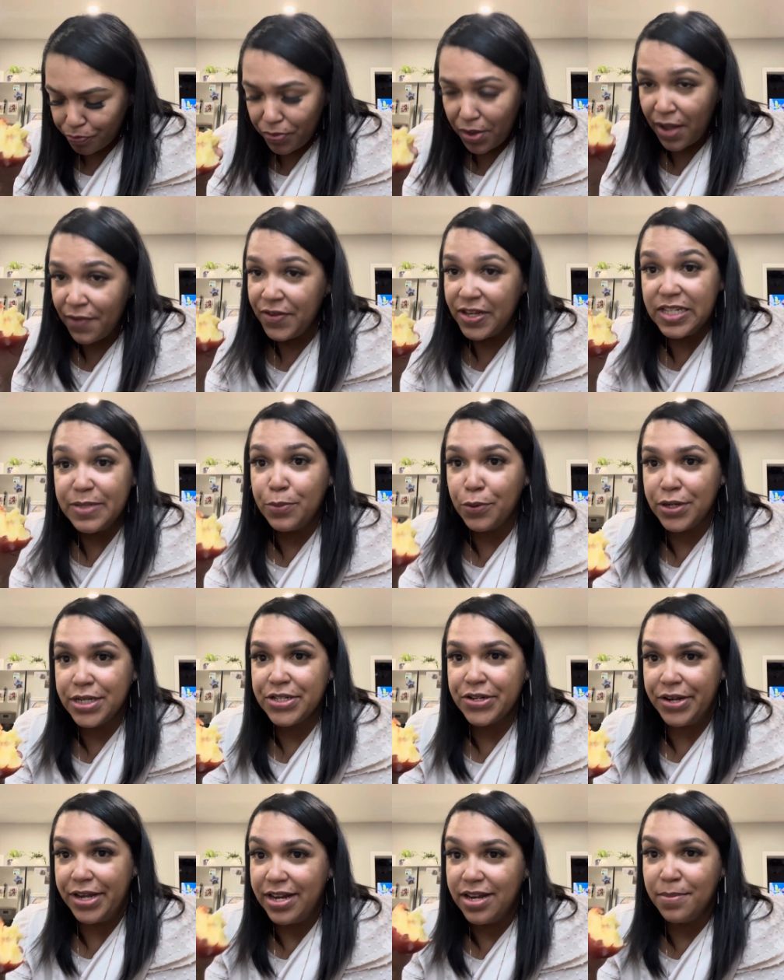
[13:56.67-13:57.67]
These boys
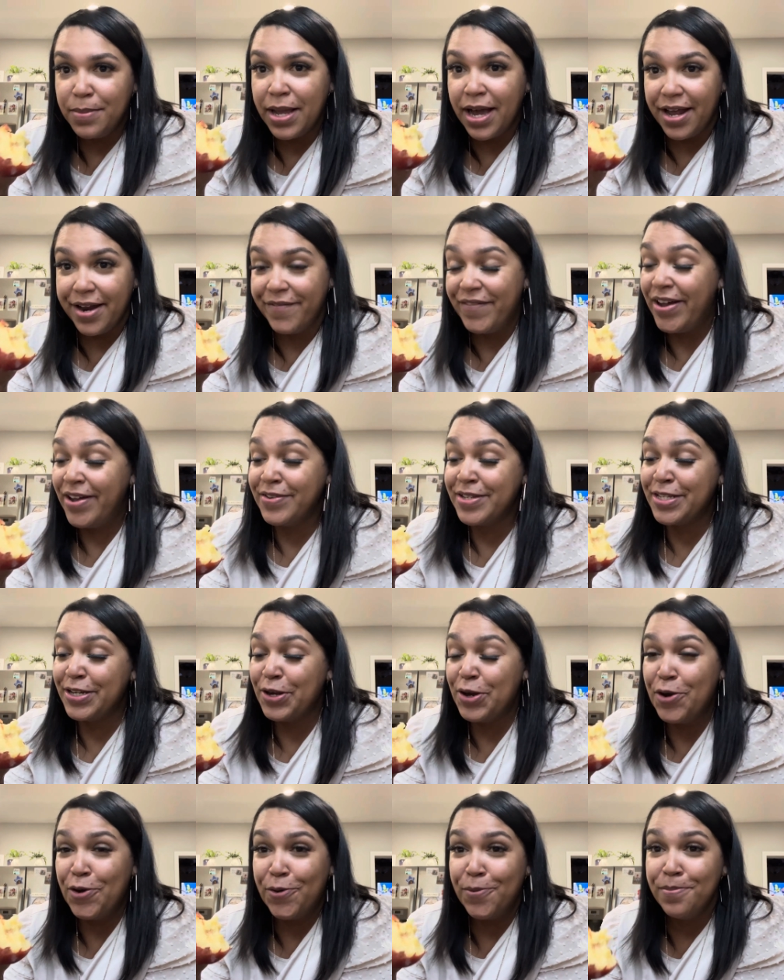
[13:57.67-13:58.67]
are eating me out of house and
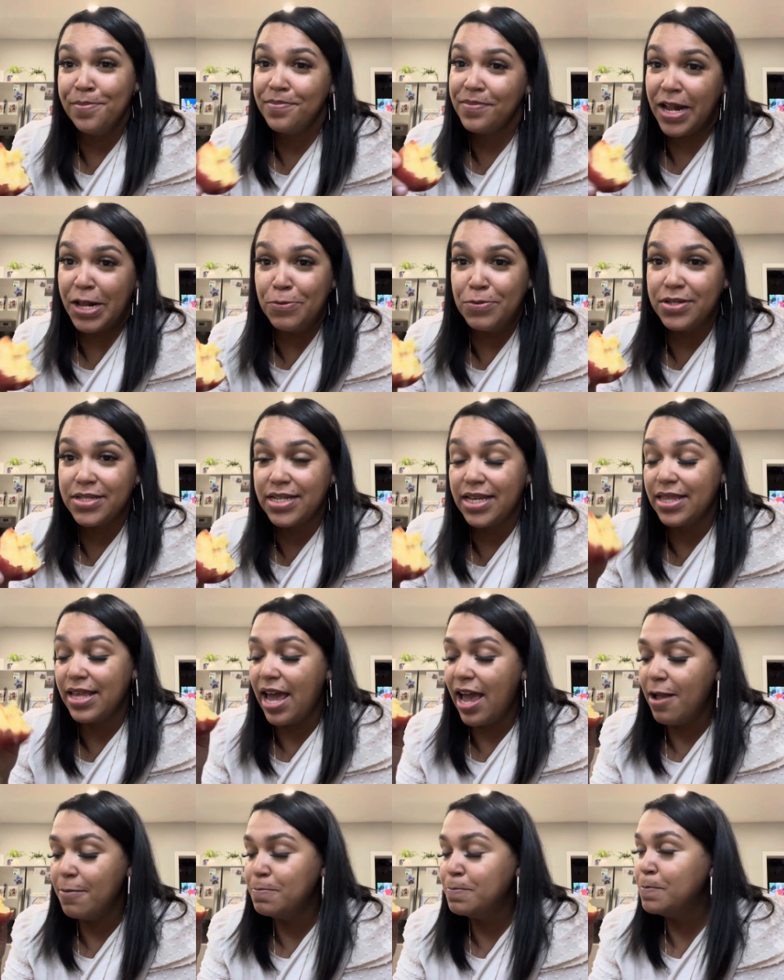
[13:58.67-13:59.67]
home. I will say
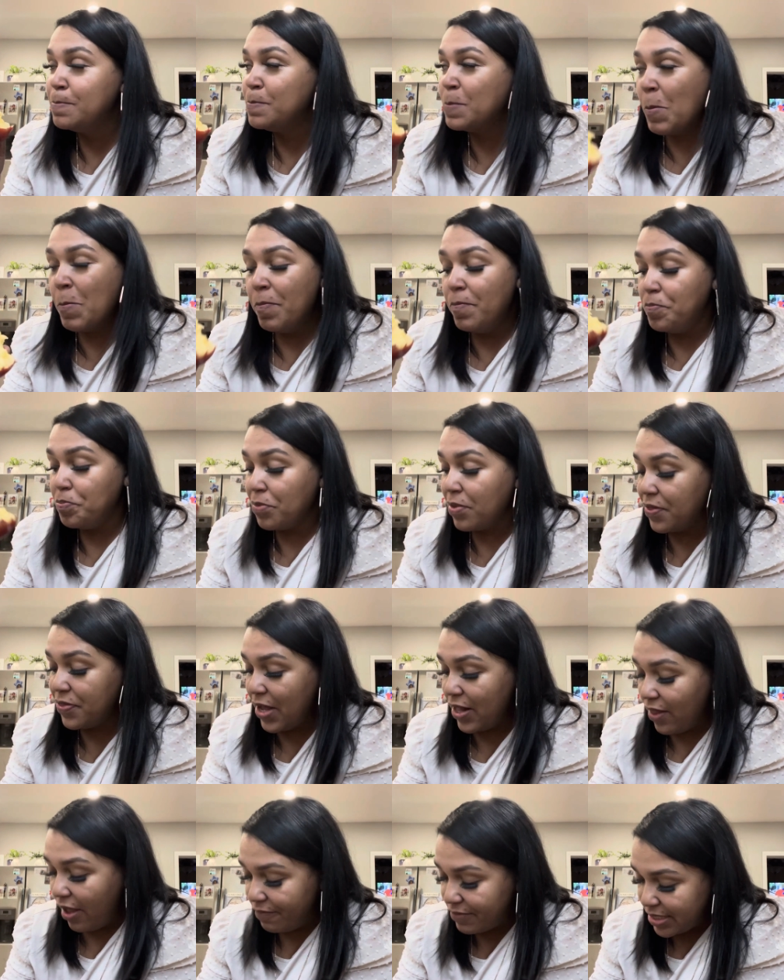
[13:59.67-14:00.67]
that. They
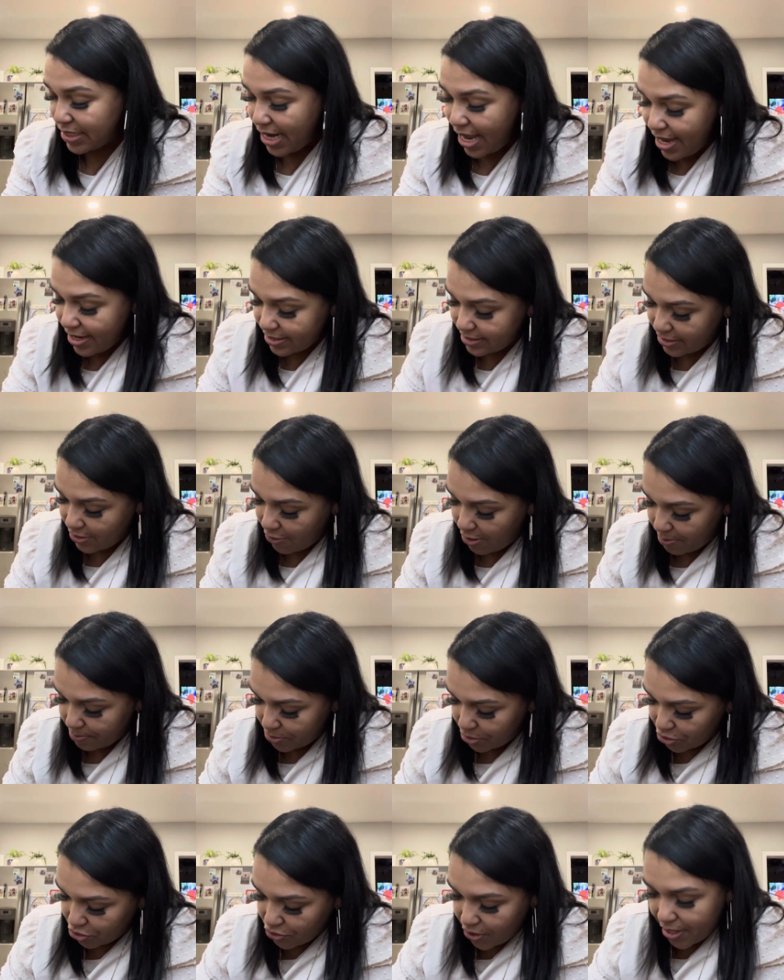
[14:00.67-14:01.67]
love snacks, so I'm
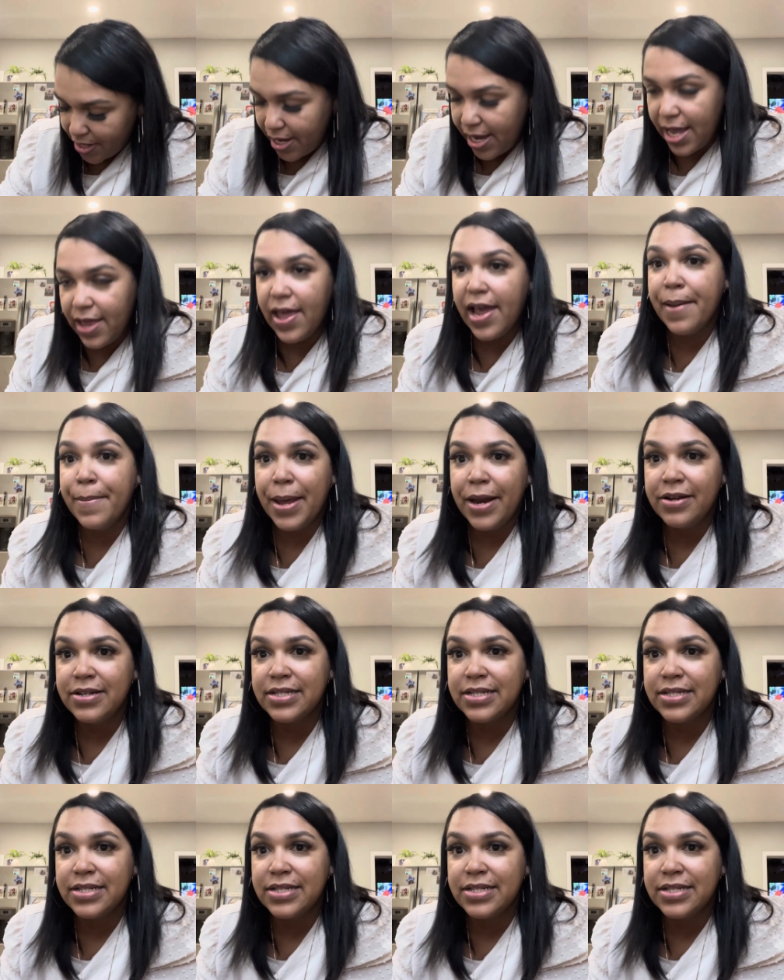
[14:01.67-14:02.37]
just trying to get like better